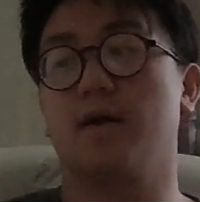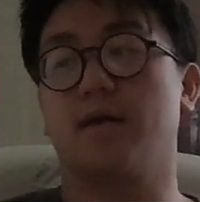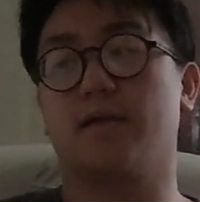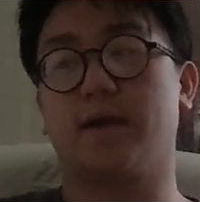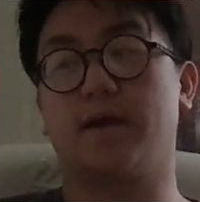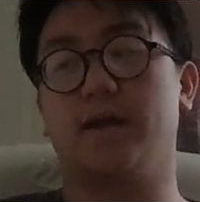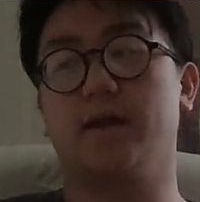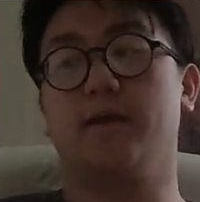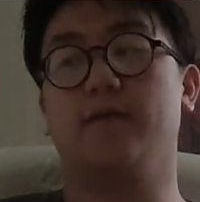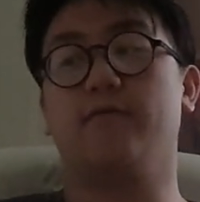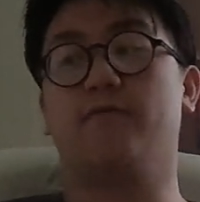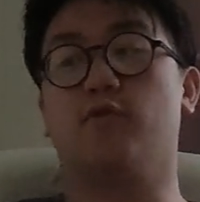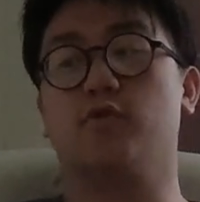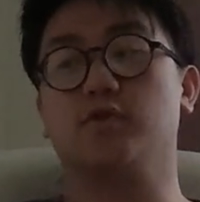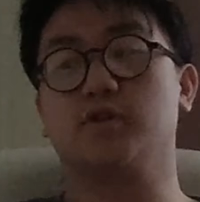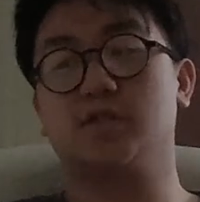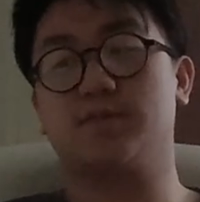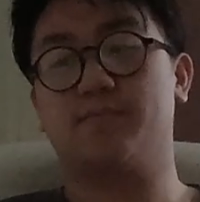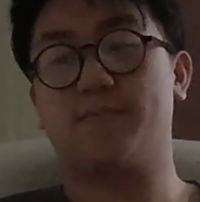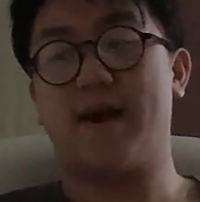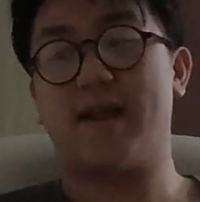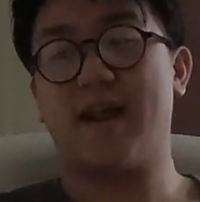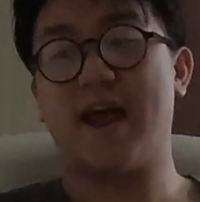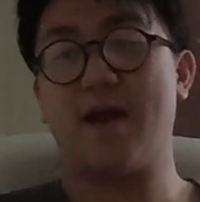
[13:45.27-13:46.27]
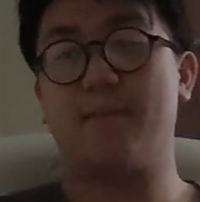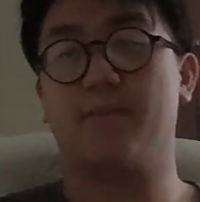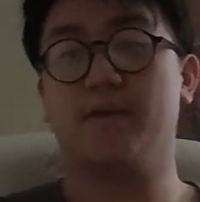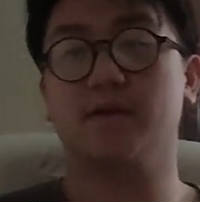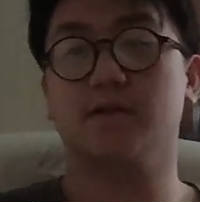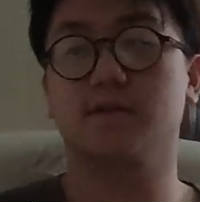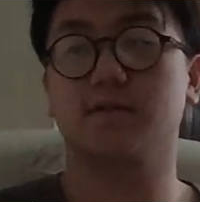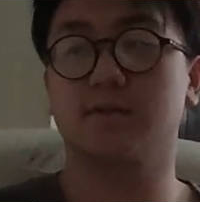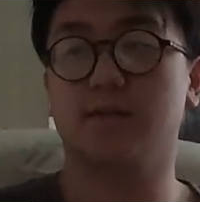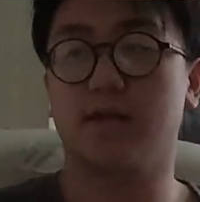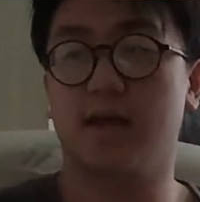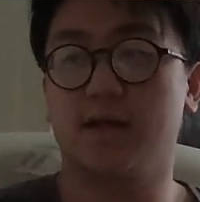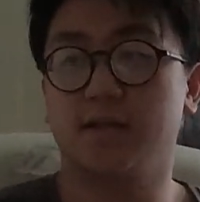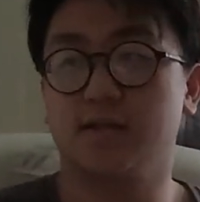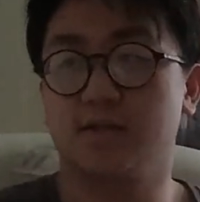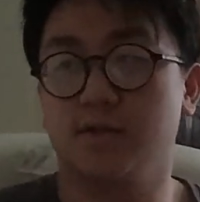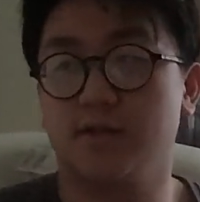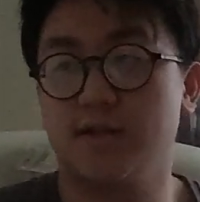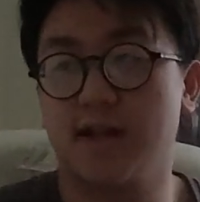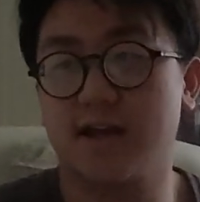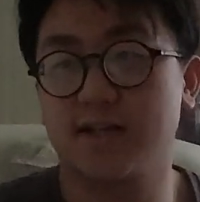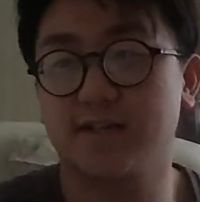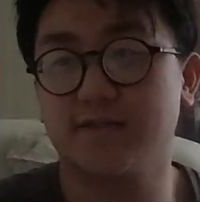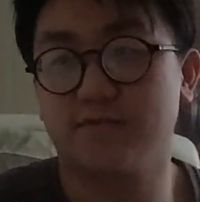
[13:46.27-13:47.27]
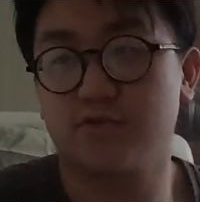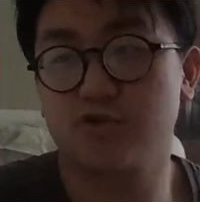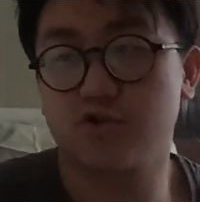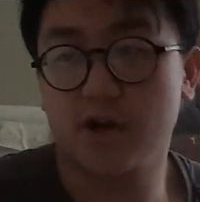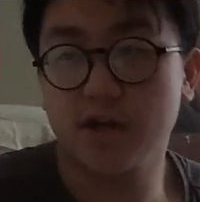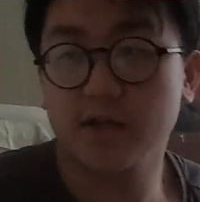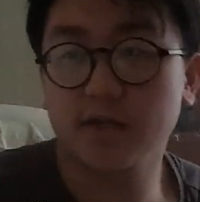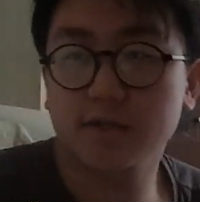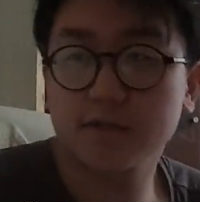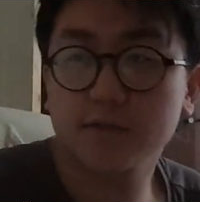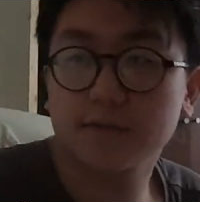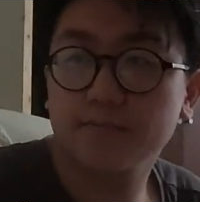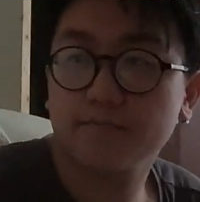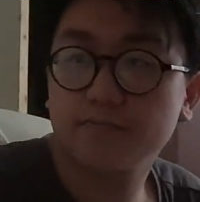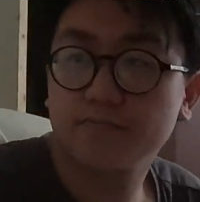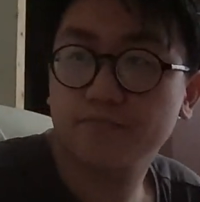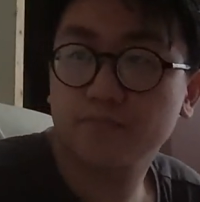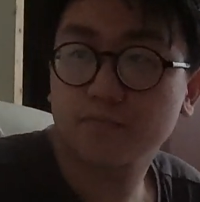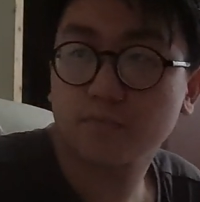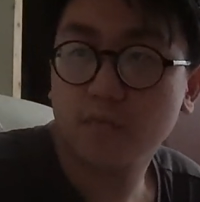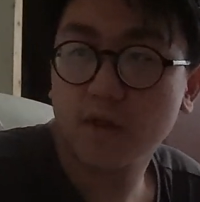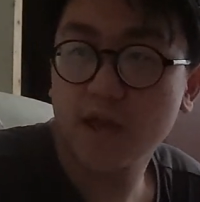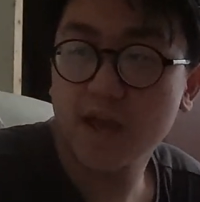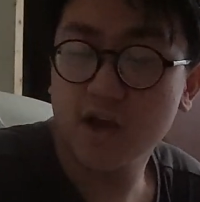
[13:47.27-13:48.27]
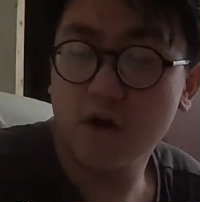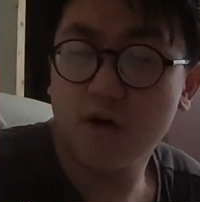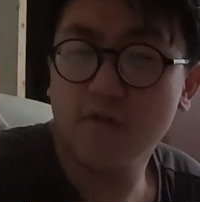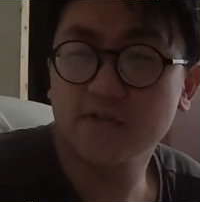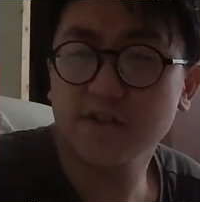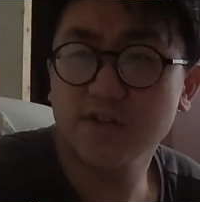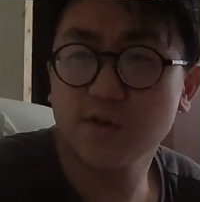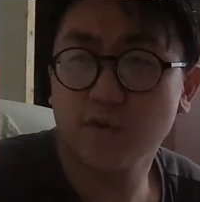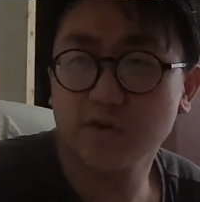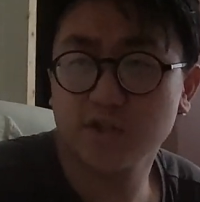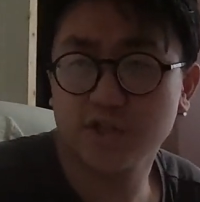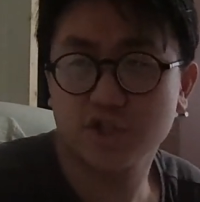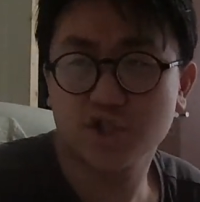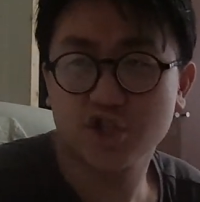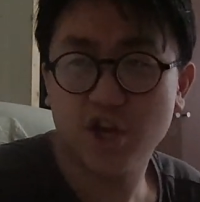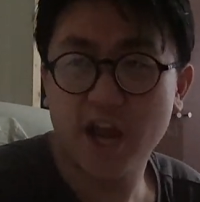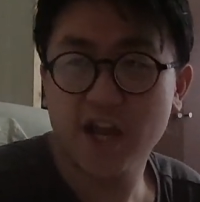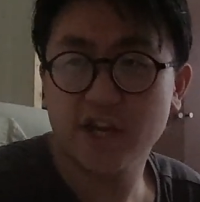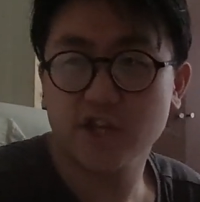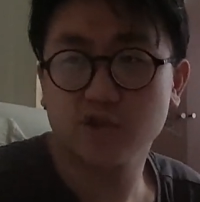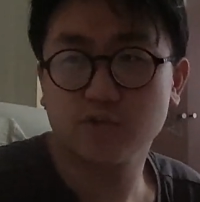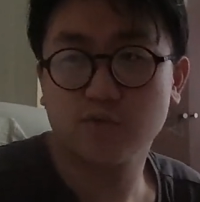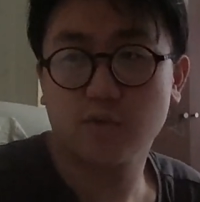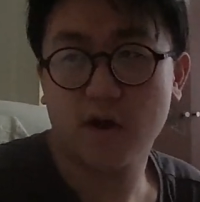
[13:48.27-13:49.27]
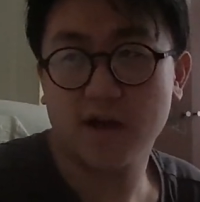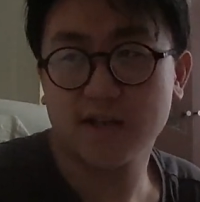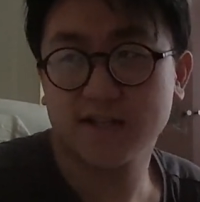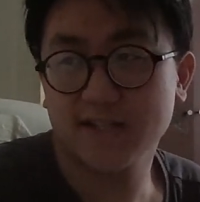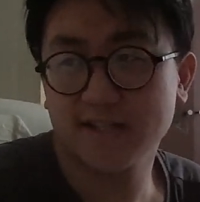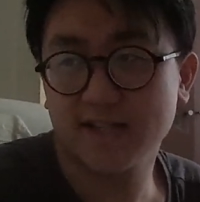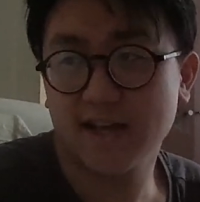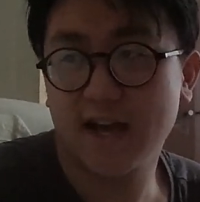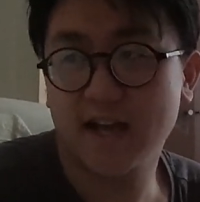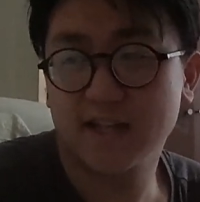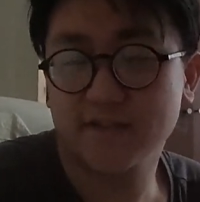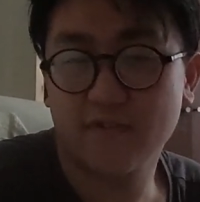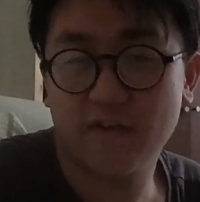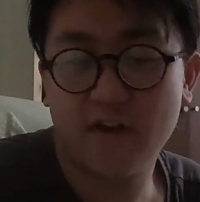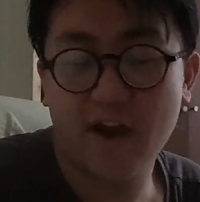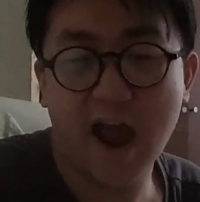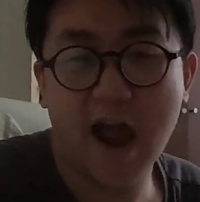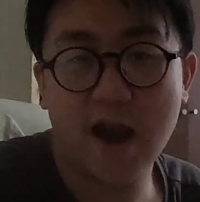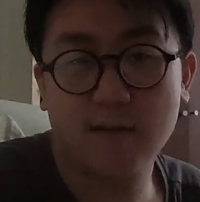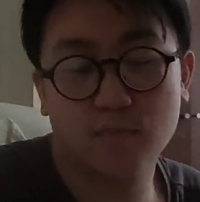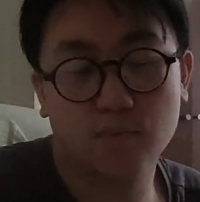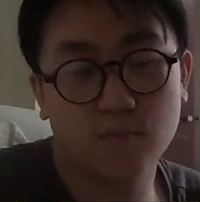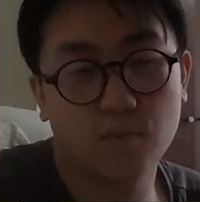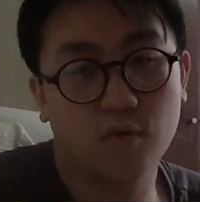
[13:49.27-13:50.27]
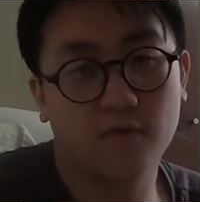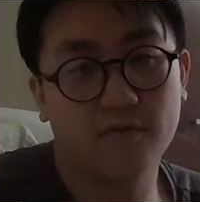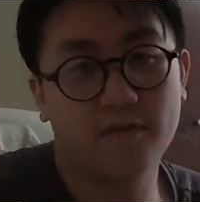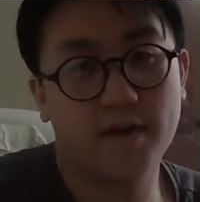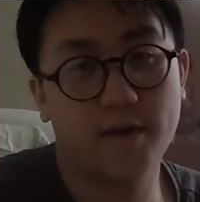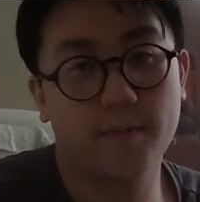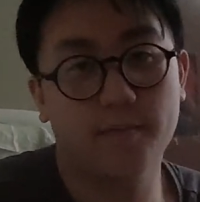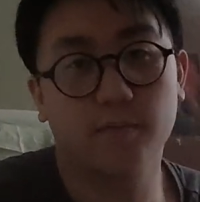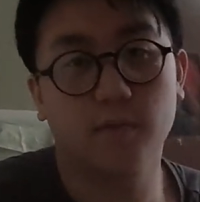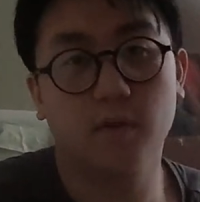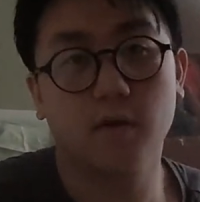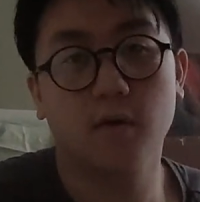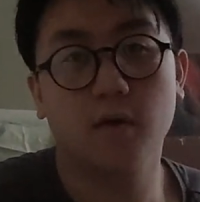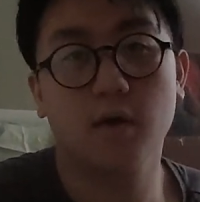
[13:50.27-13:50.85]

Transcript: Uh, he falls into bad habits, and some negative traits. He obviously wants to change as well. I see that. It's very admirable of him.